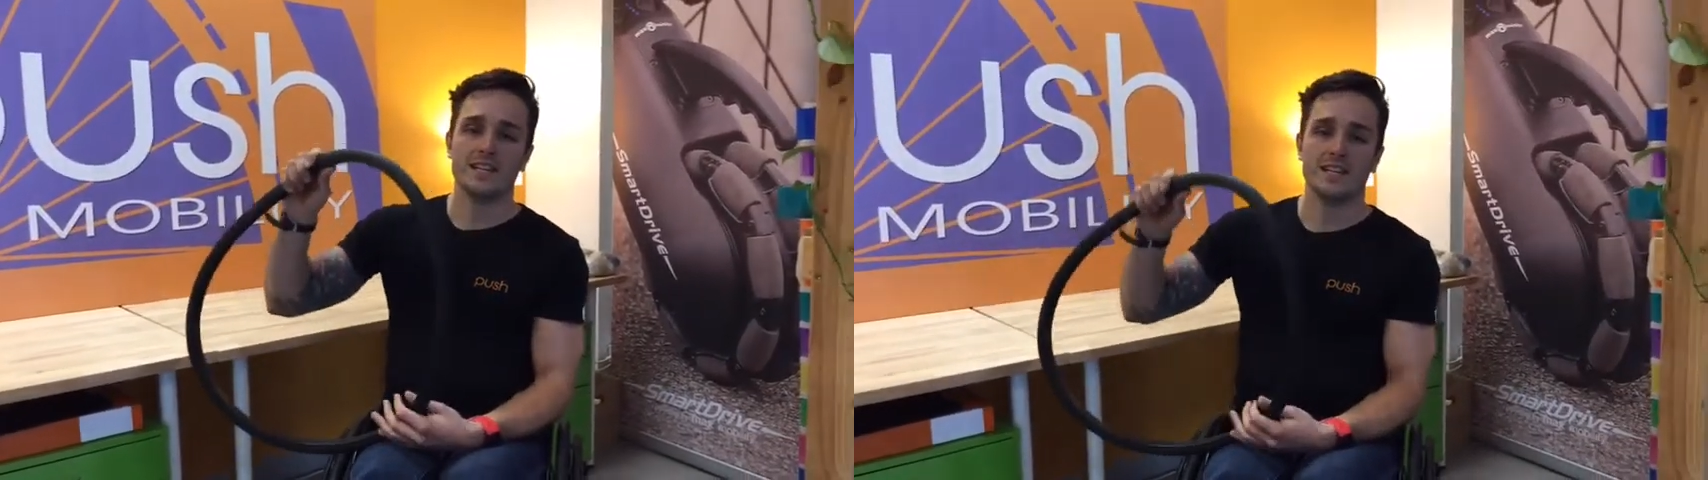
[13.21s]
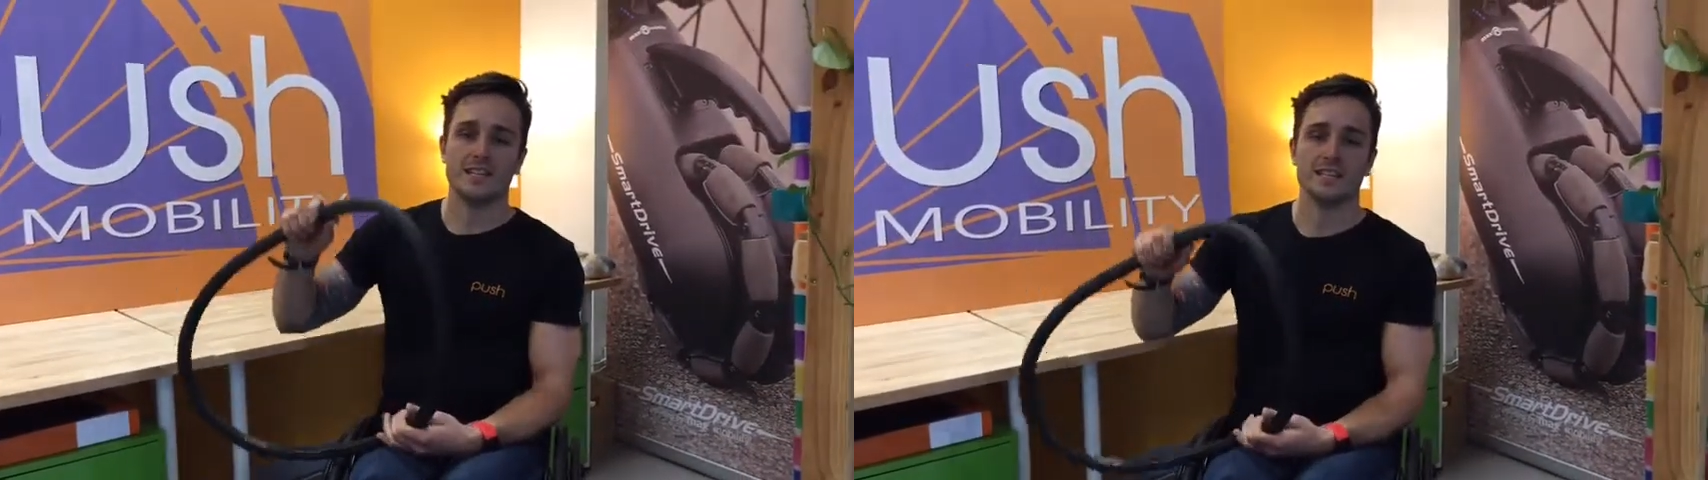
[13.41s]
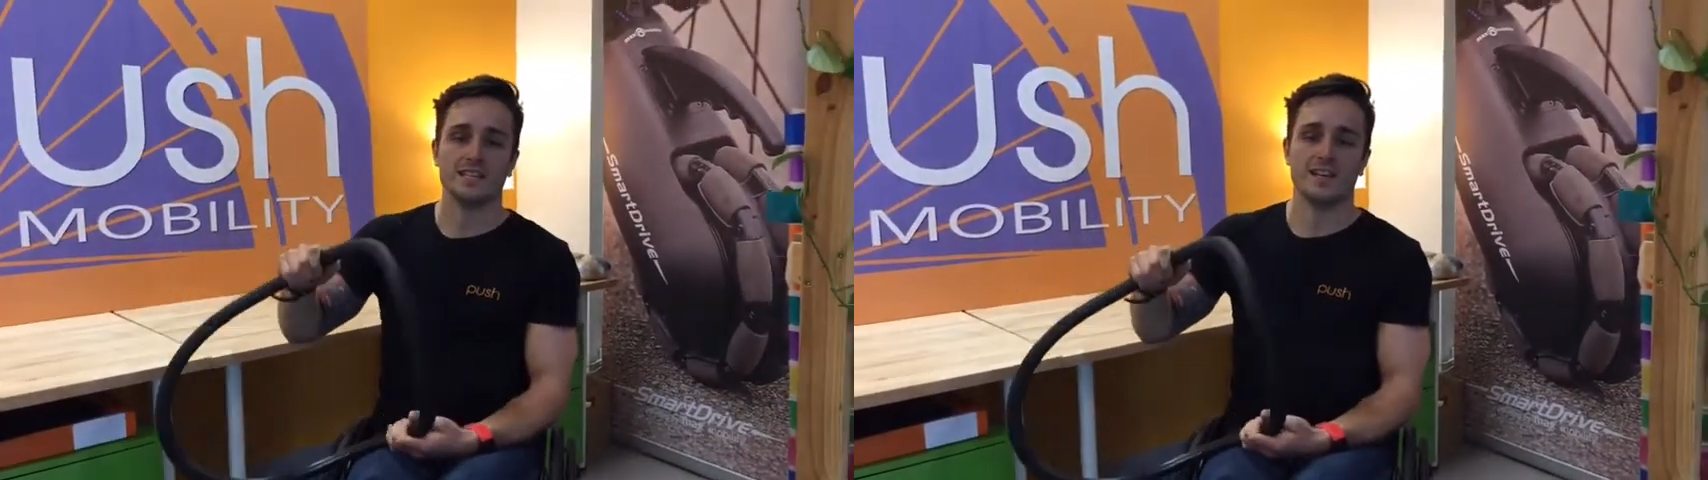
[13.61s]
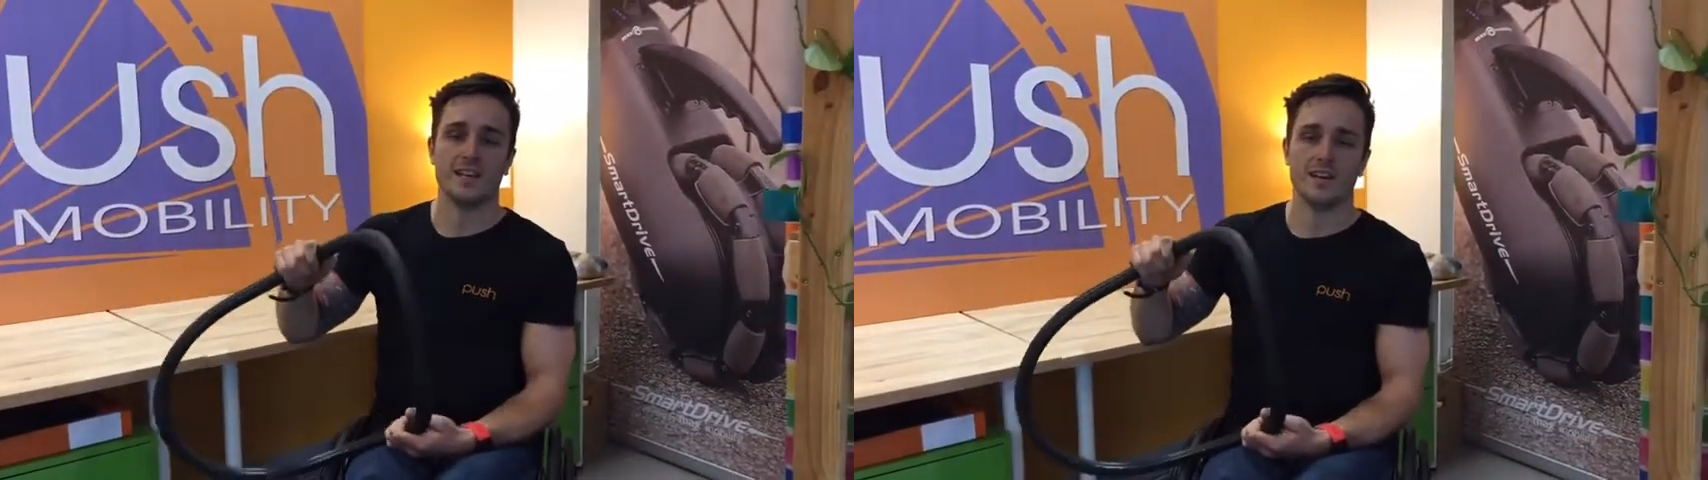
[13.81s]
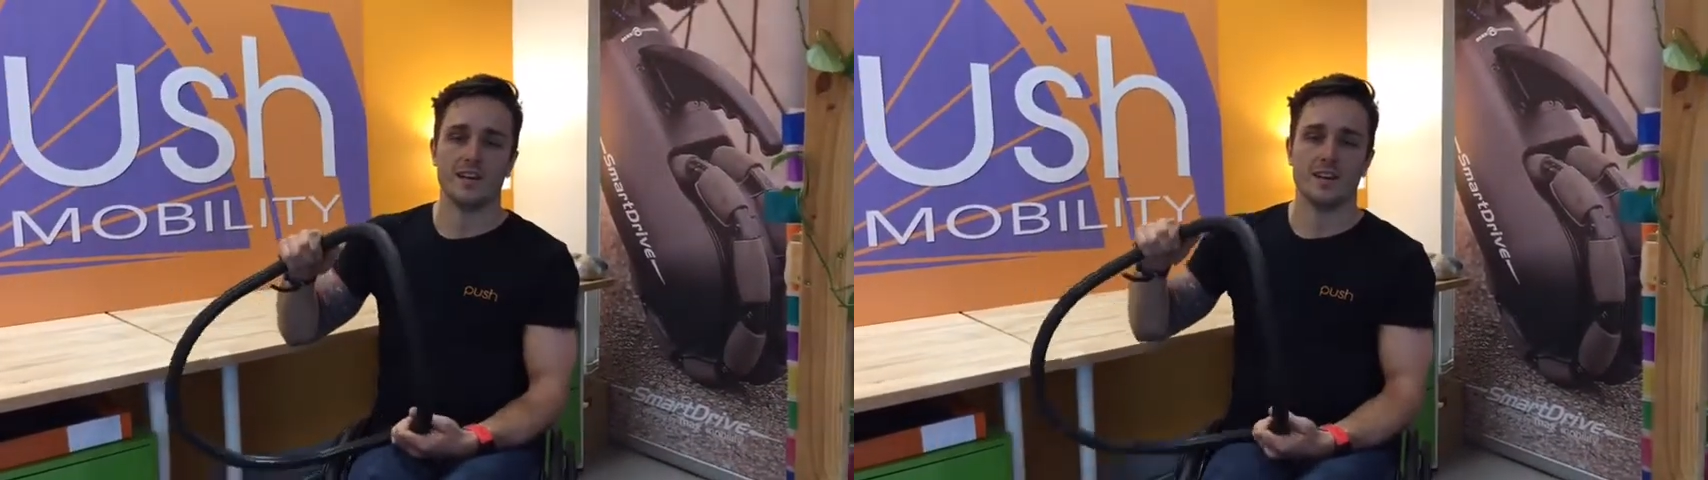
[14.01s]
is
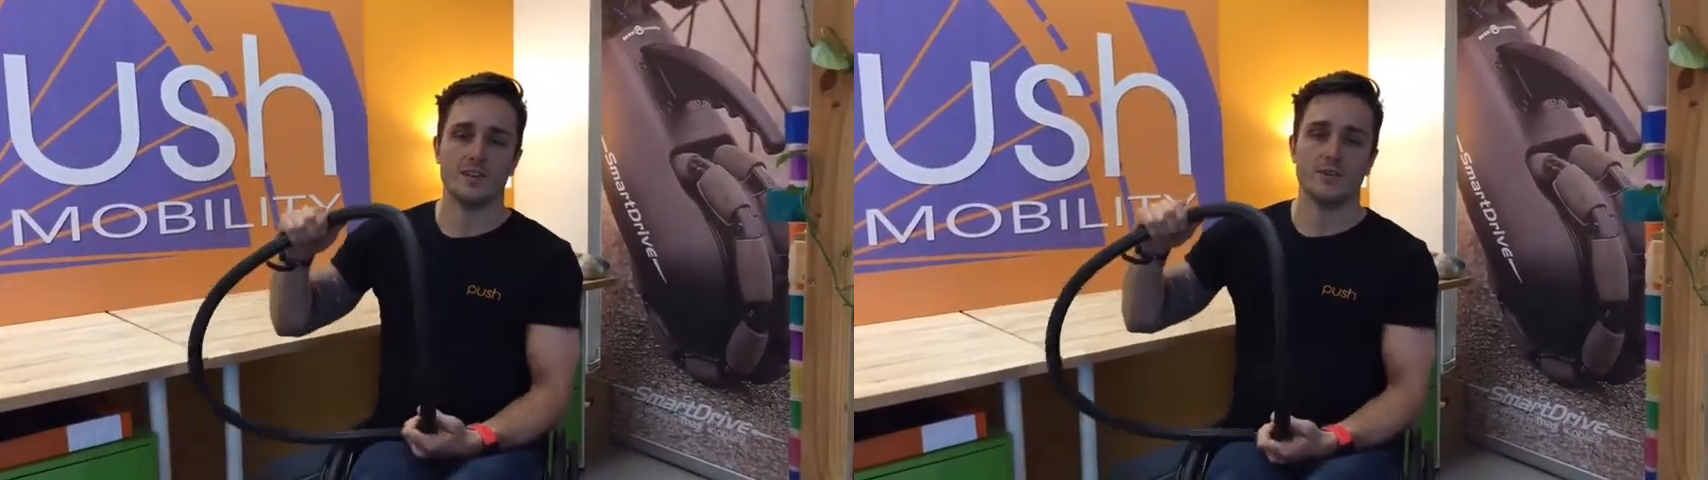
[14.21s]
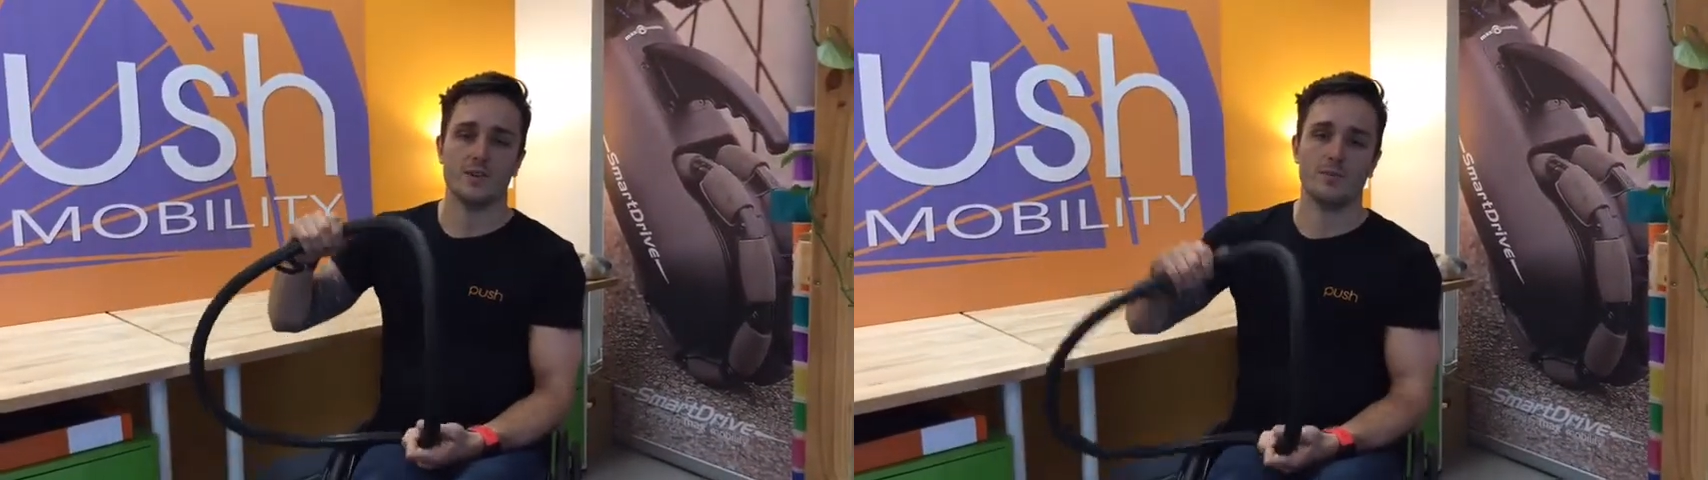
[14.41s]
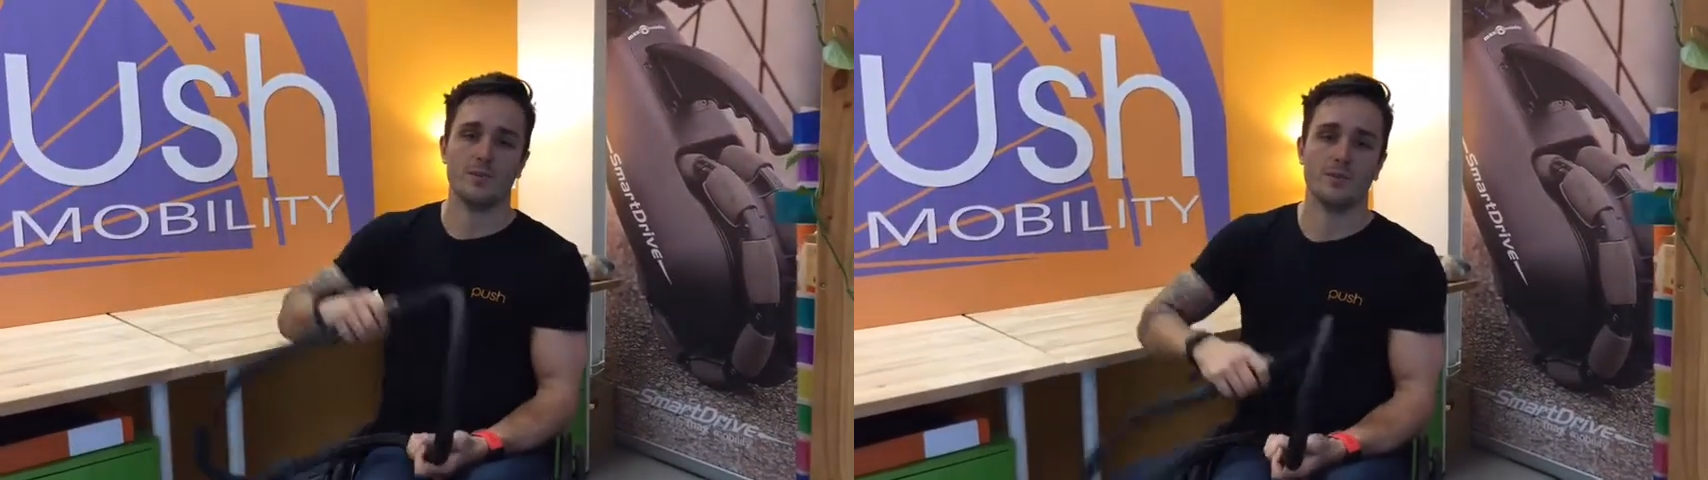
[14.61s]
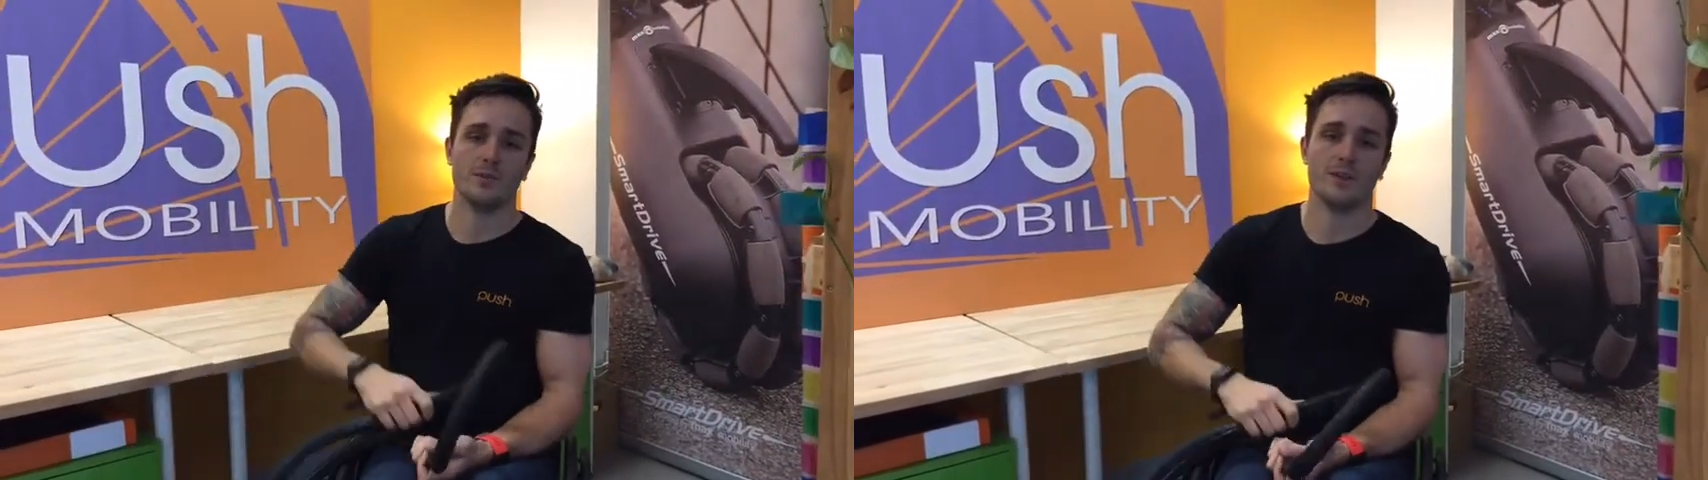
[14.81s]
the incredibly long